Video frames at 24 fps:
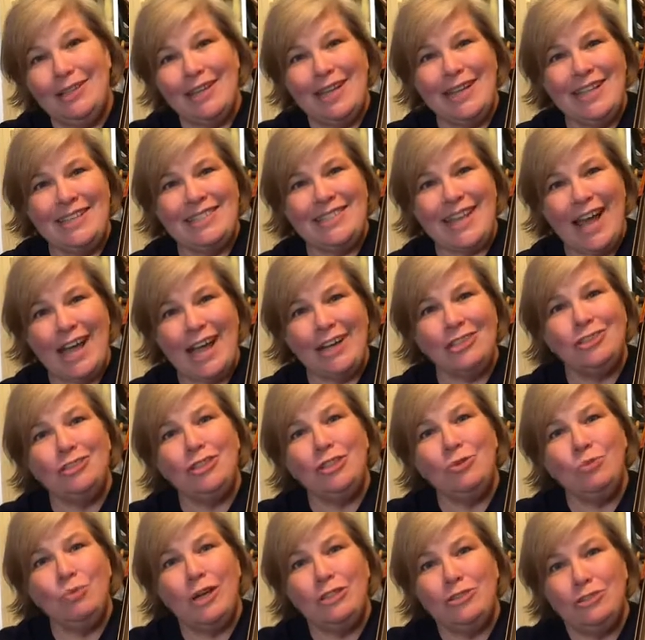is actually
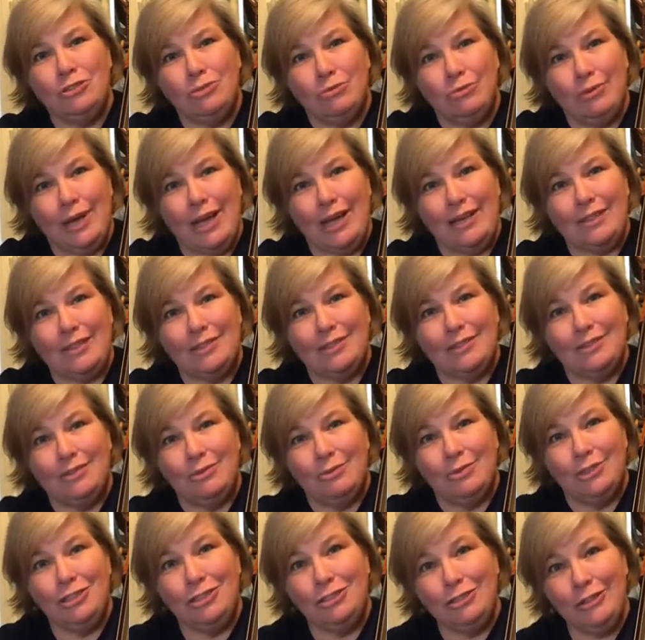what directs
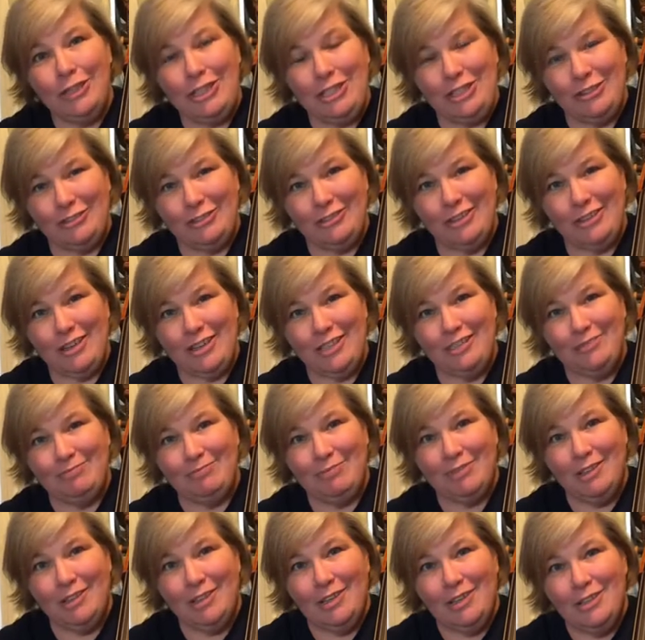what string you're on.
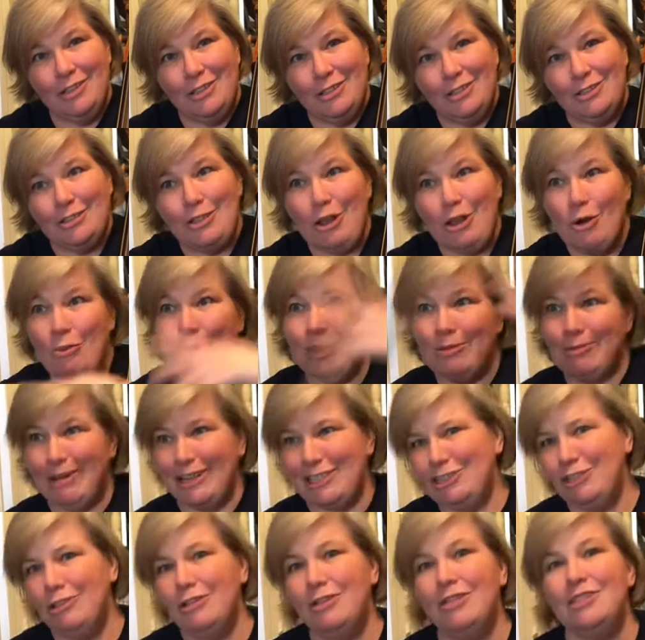So with my
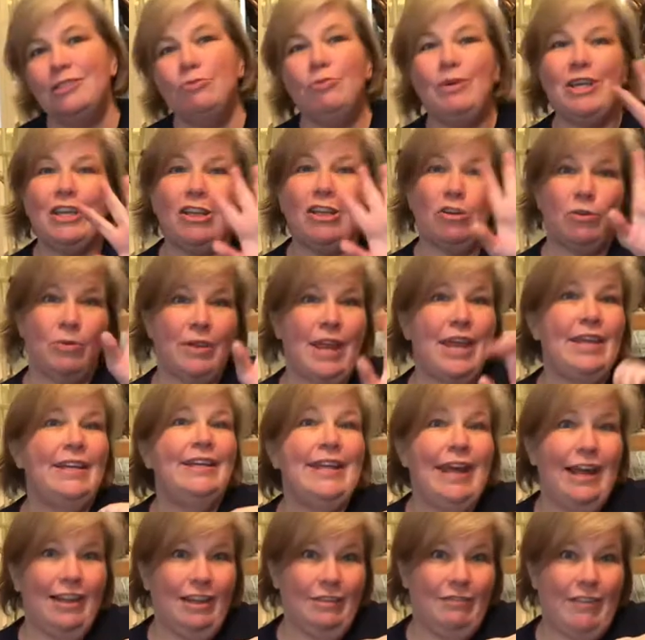students, we create an
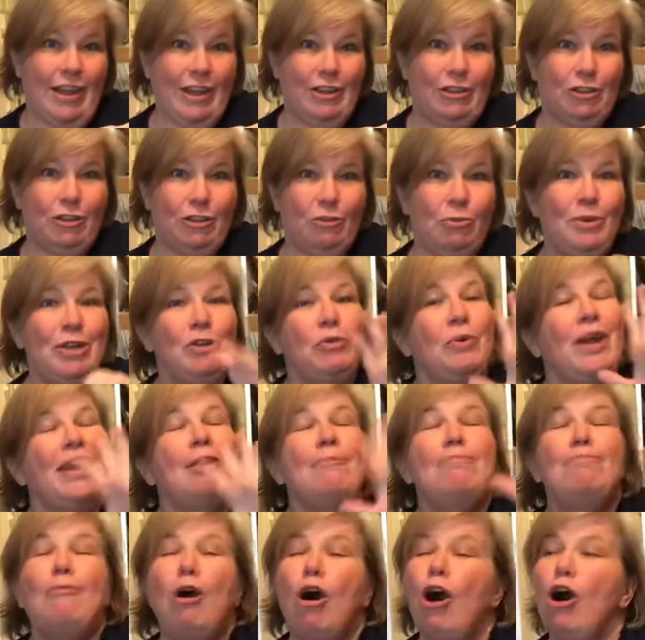elevator. We create a
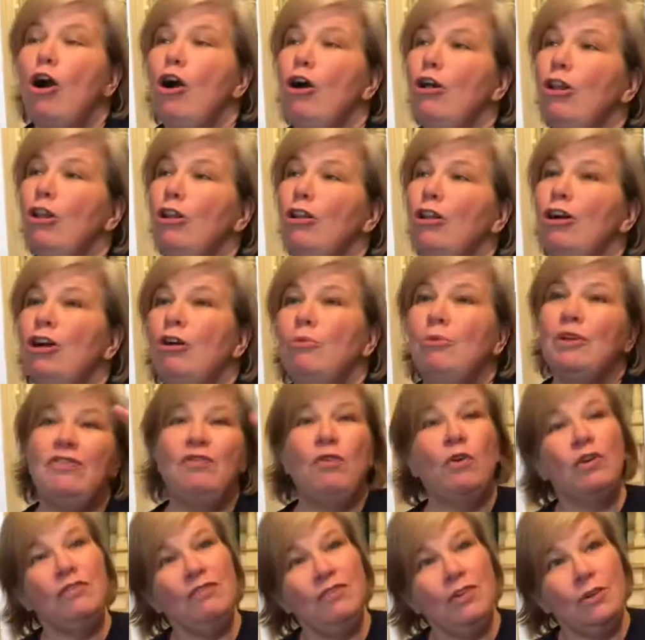mall with
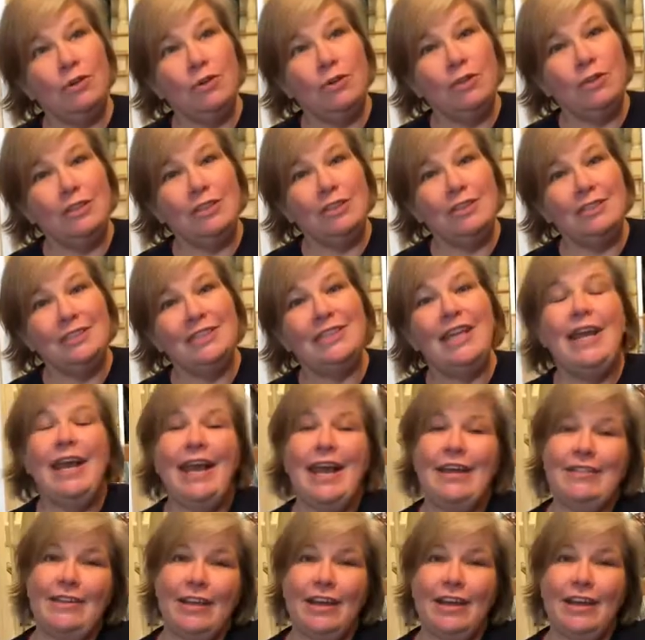four floors, and the